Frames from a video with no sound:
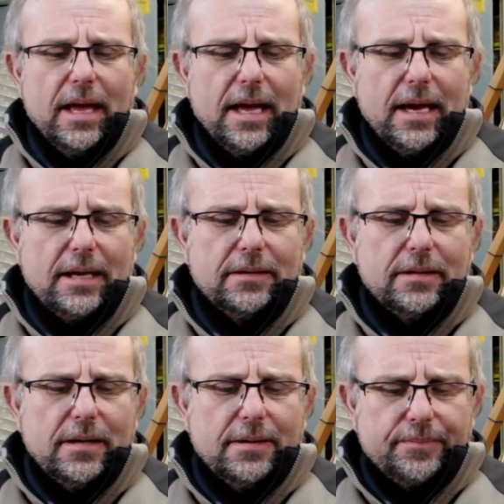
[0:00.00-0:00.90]

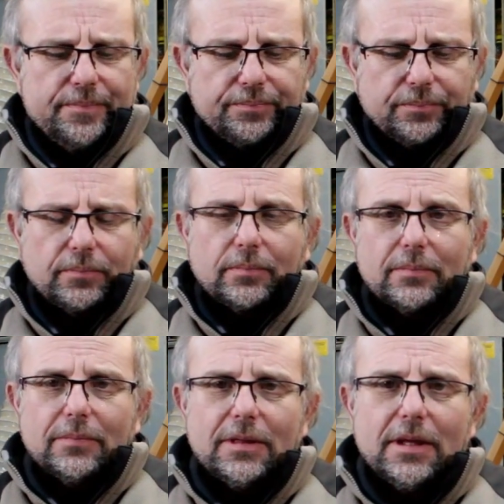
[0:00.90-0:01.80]
And
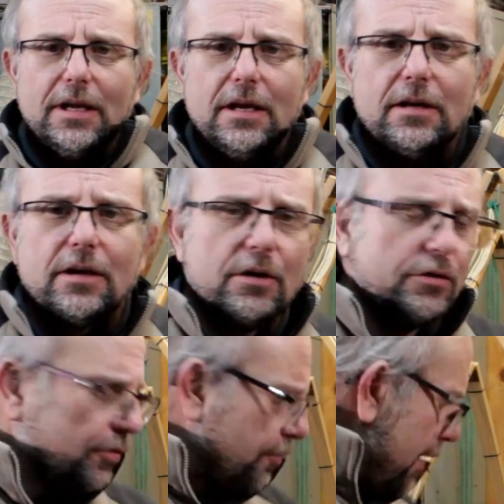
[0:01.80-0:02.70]
it
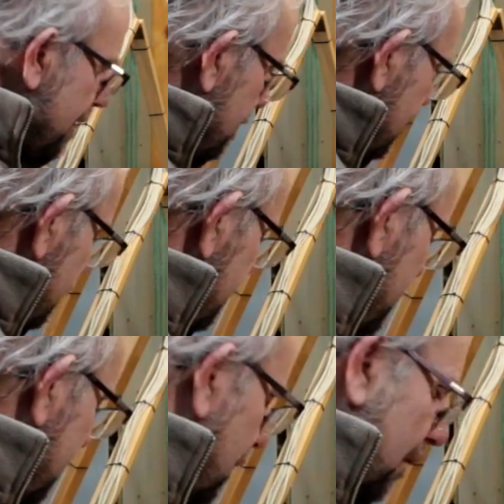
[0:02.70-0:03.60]
goes straight into the
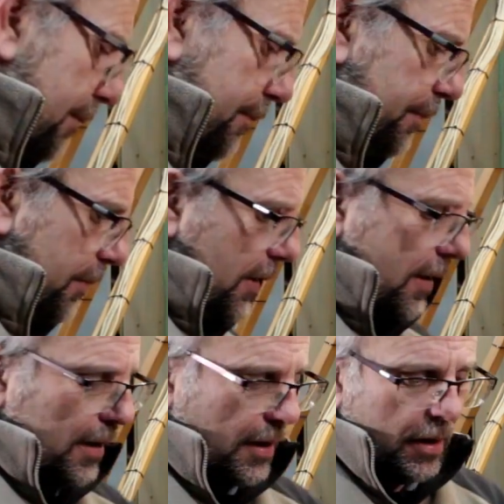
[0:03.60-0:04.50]
spindle.
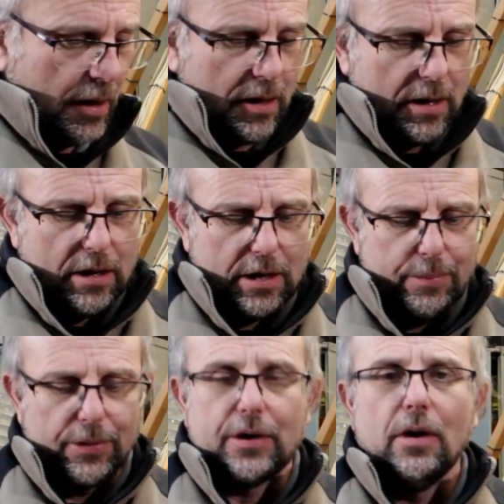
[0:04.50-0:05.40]
I can
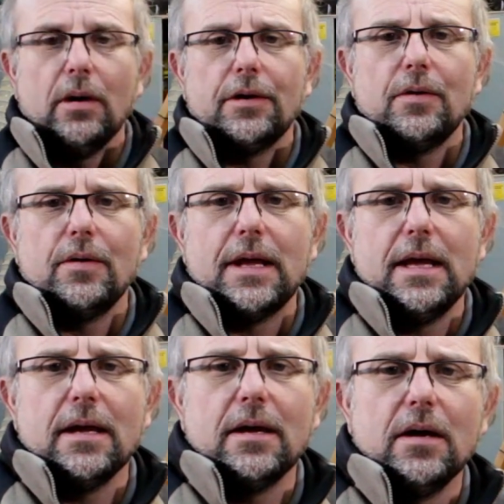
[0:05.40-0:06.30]
put the collet on
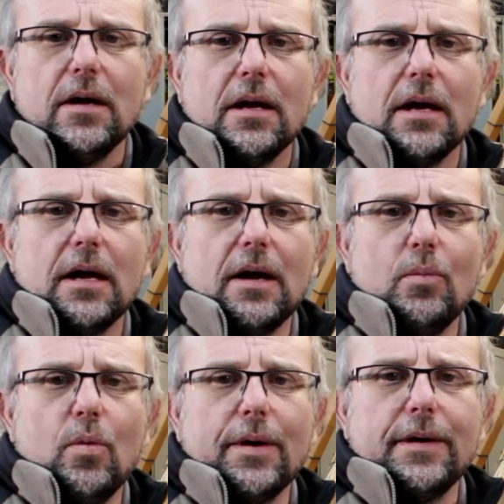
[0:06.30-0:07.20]
here
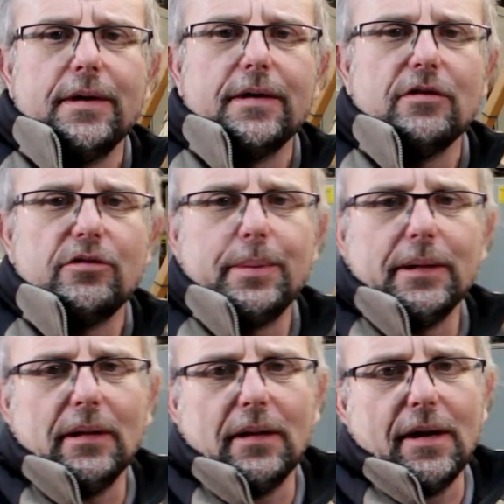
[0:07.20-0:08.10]
and wind it into the
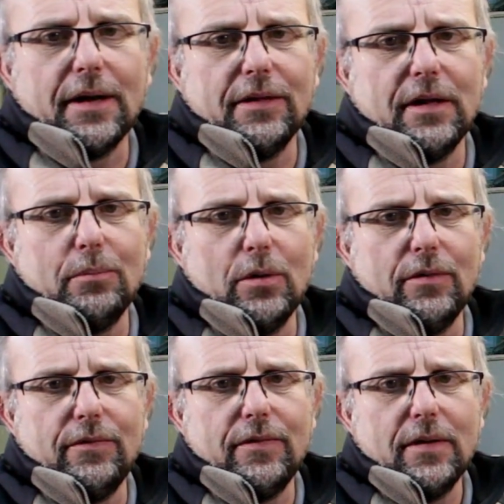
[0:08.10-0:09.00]
spindle. I can then
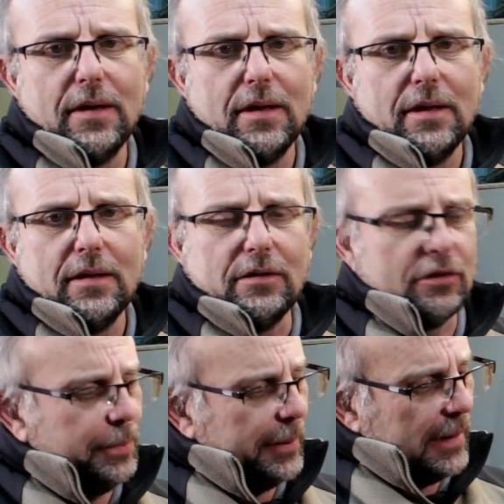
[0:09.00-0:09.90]
move the
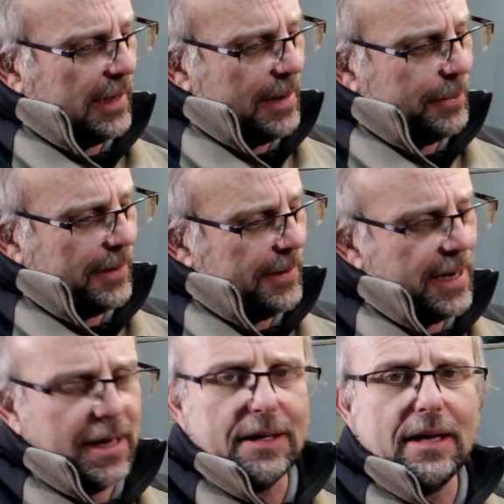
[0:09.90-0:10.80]
spindle up and
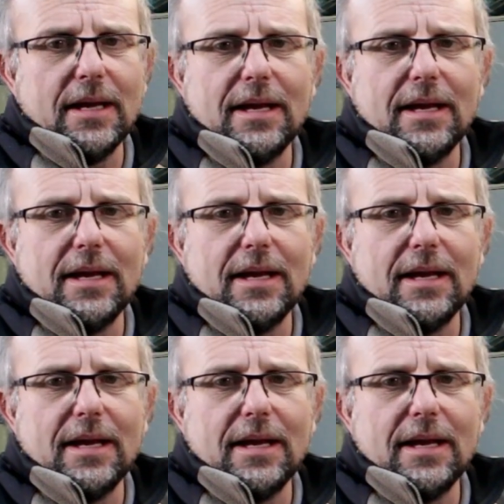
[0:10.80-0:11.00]
down